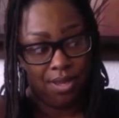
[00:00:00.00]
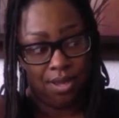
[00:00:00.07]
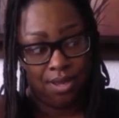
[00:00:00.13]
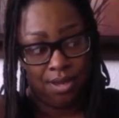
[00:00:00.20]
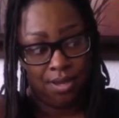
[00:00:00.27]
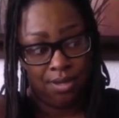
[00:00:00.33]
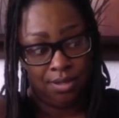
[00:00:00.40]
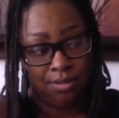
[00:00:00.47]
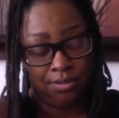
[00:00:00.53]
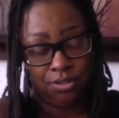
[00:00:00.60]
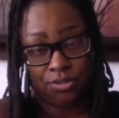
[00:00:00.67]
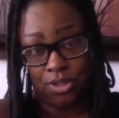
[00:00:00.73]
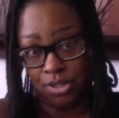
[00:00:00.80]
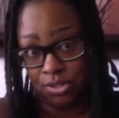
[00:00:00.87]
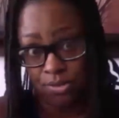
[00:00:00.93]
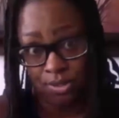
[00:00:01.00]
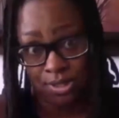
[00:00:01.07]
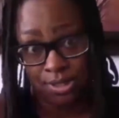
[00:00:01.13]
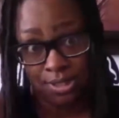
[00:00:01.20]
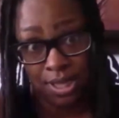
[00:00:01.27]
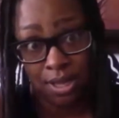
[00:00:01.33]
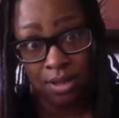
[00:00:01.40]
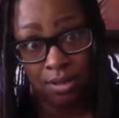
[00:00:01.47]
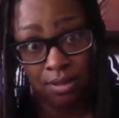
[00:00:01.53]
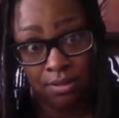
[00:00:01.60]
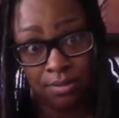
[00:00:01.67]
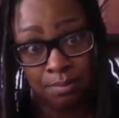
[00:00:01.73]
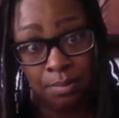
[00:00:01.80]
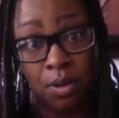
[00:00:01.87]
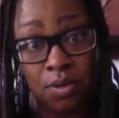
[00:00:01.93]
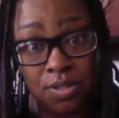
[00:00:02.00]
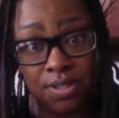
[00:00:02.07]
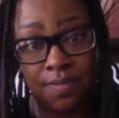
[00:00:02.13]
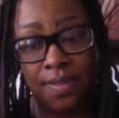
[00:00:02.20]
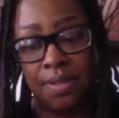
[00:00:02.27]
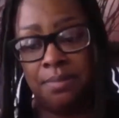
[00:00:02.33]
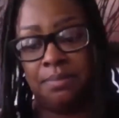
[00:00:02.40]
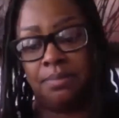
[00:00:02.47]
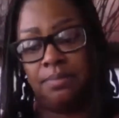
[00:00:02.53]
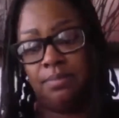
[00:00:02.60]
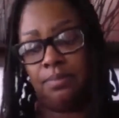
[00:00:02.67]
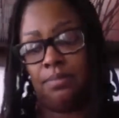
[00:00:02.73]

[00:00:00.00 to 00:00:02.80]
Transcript: Drugstores sell most of them,